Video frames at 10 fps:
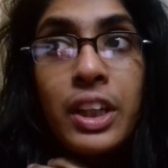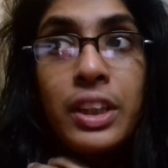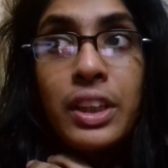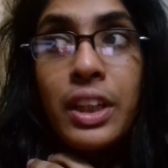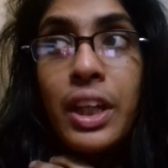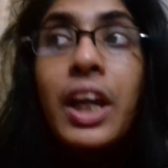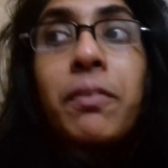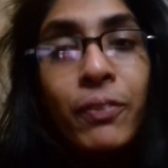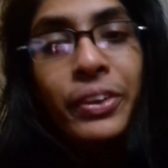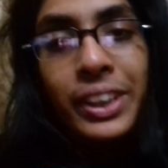I
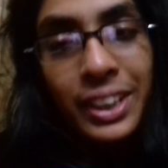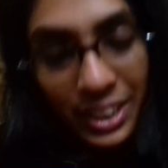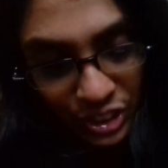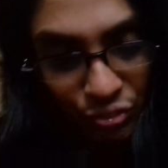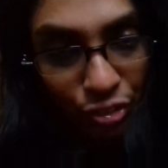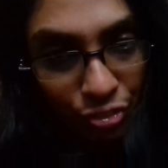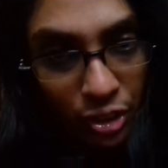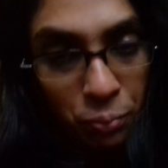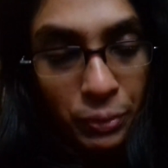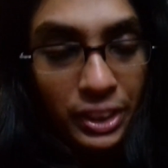am working in a separate
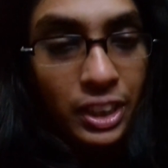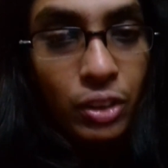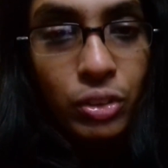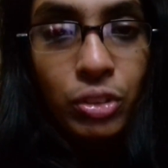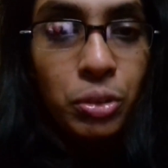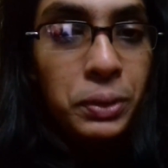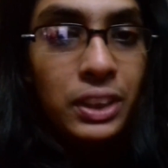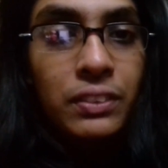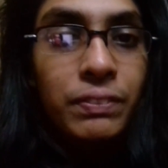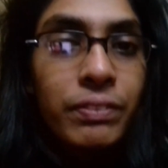firm right now though,
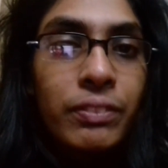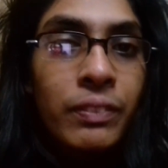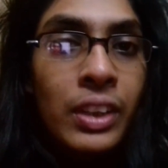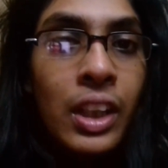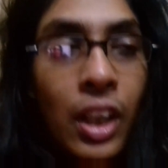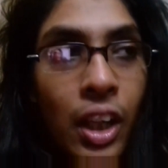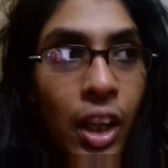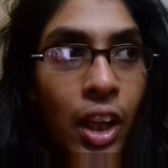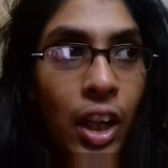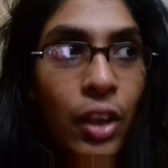but
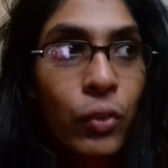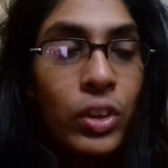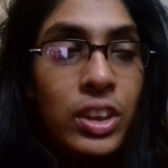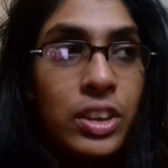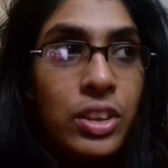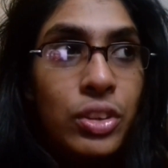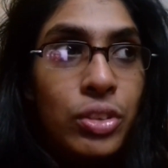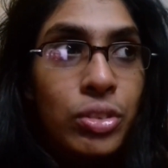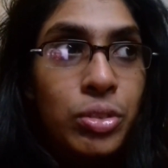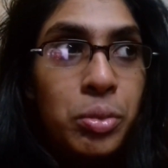I wanted
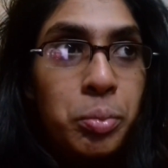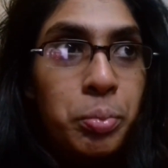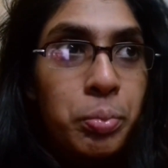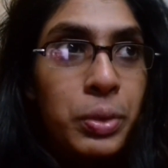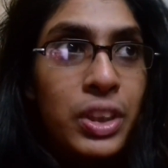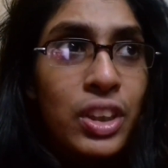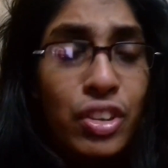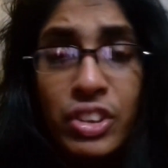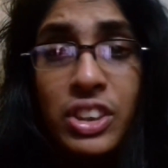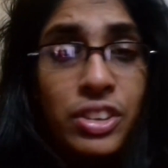to be
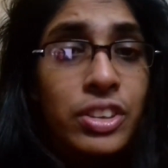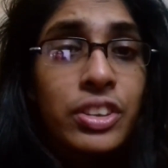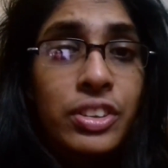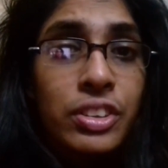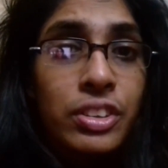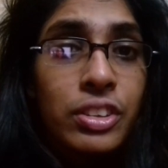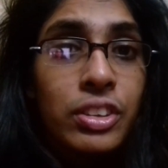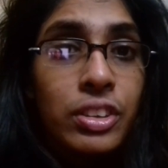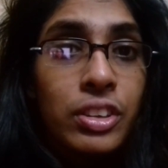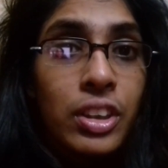a researcher.
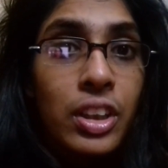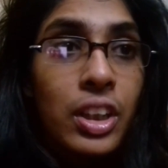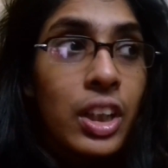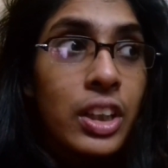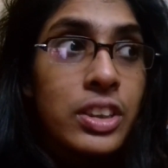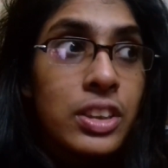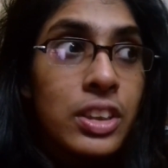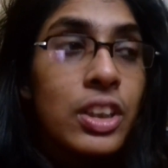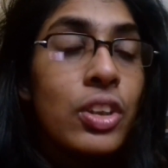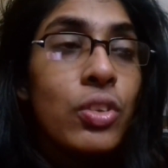I
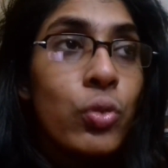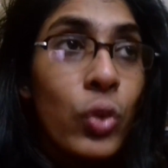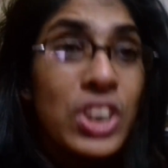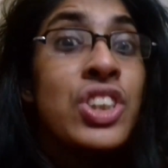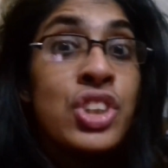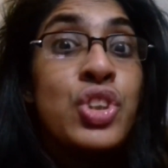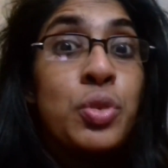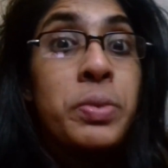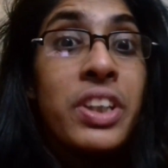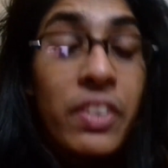still want
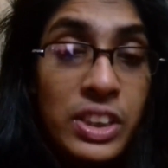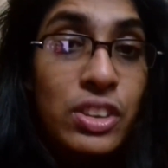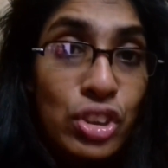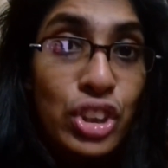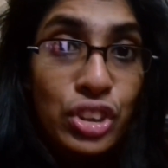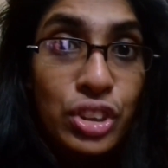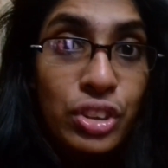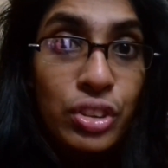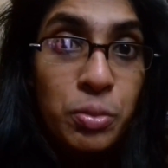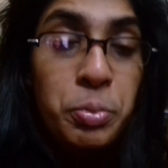to be a researcher,
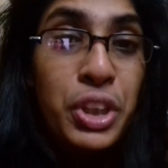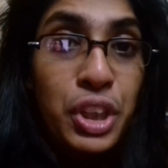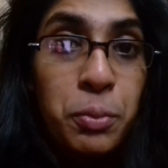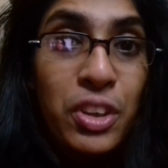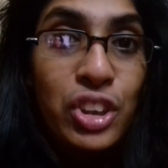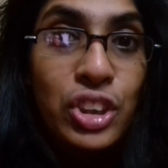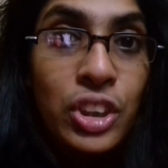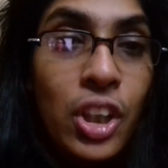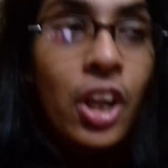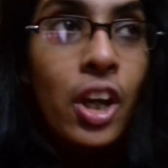pretty much.